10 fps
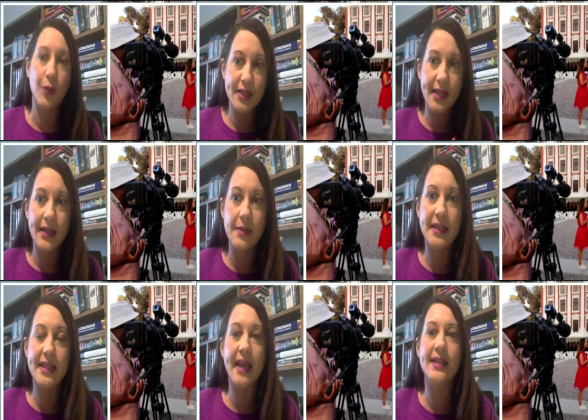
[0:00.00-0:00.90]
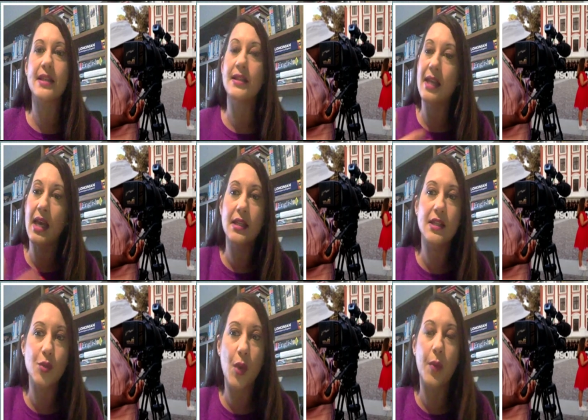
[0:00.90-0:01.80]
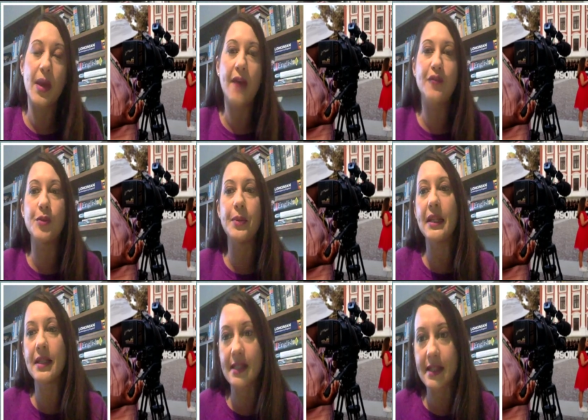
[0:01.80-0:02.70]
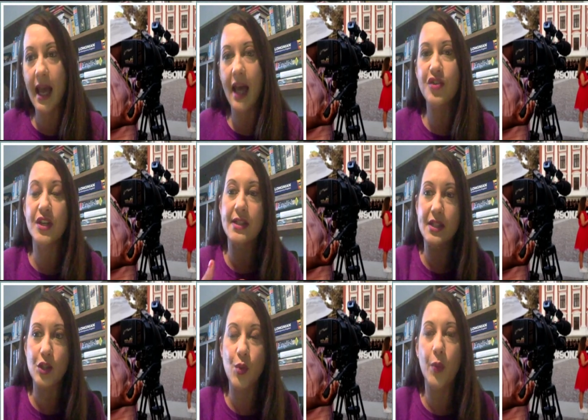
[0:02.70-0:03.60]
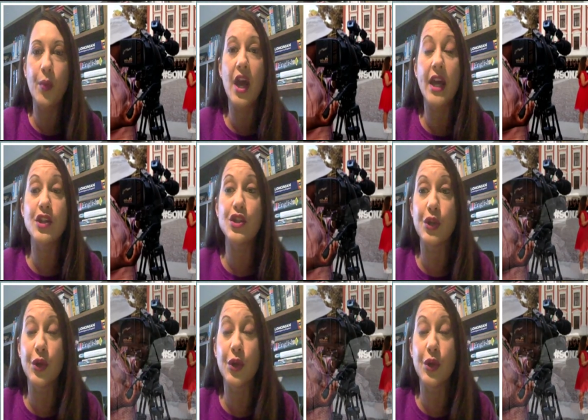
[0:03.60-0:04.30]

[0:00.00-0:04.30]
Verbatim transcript: I would send him a text and say, this is where we have to be, this is the address, this is what we're going to